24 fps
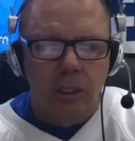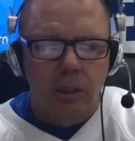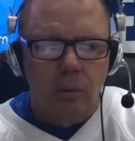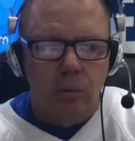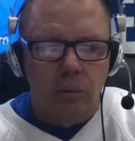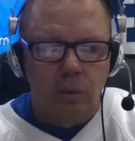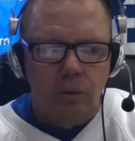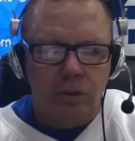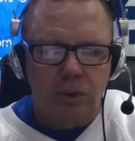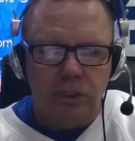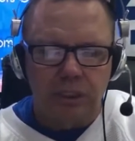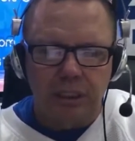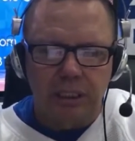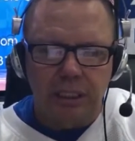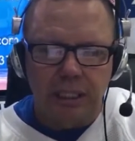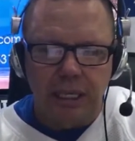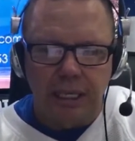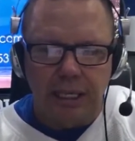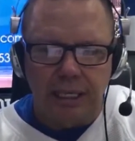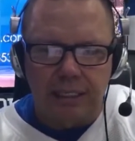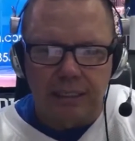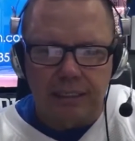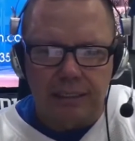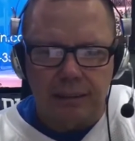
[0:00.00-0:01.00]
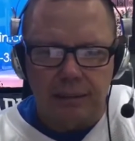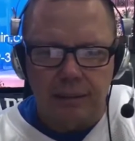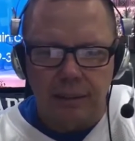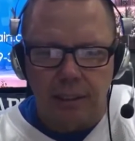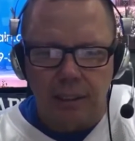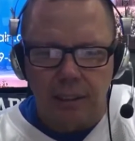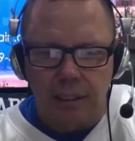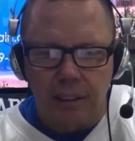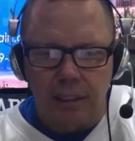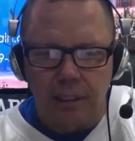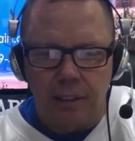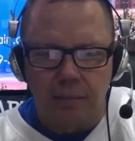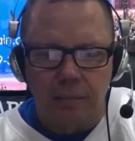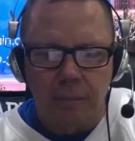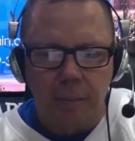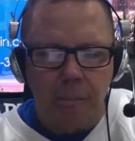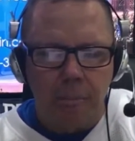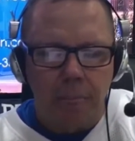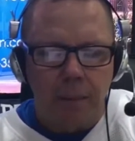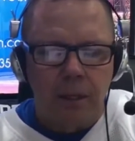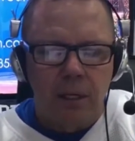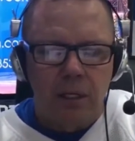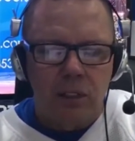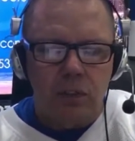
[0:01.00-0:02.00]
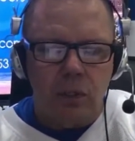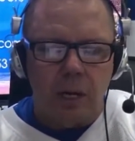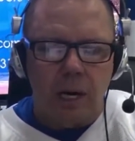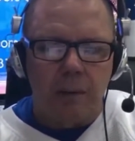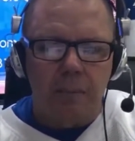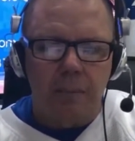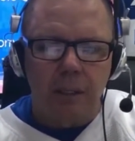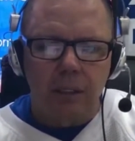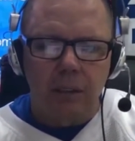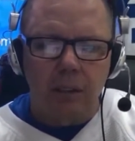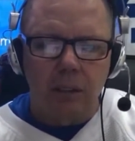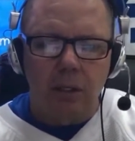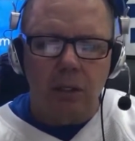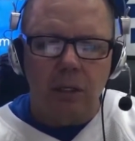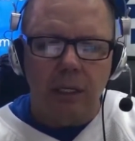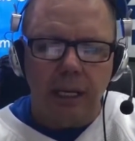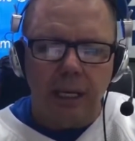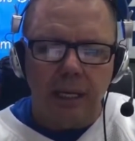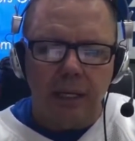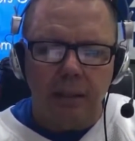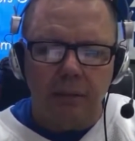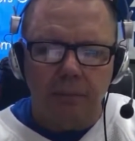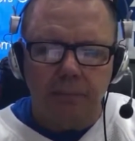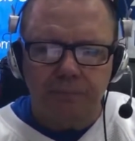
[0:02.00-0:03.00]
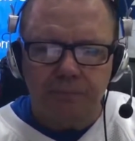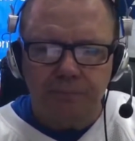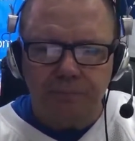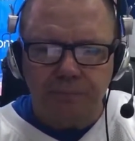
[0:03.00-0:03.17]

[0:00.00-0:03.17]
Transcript: We'll see, guys. So I'm going to log out.